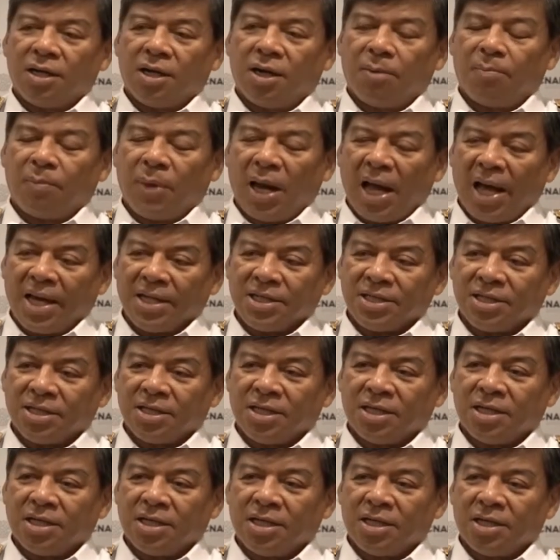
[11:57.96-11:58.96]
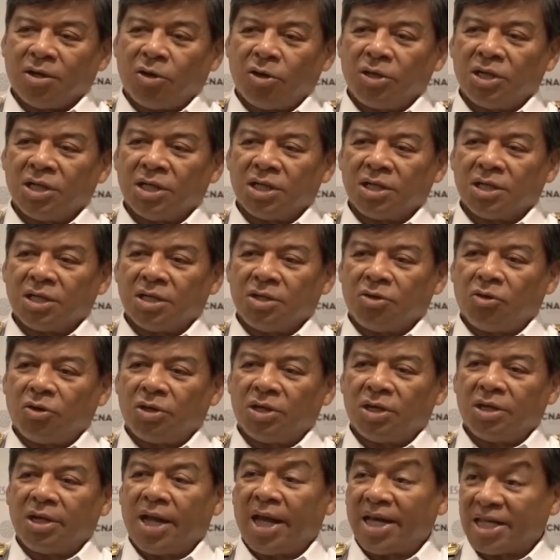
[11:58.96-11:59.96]
applied on
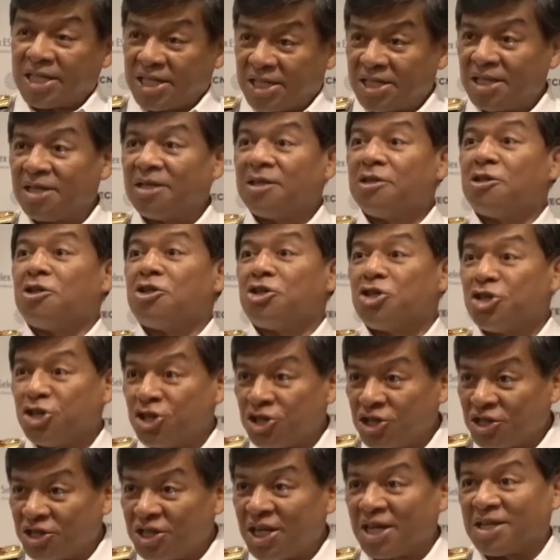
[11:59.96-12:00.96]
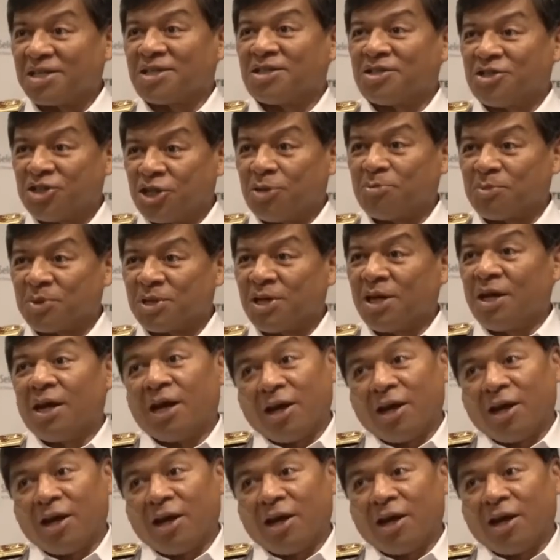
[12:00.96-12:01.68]
the next 6 ships,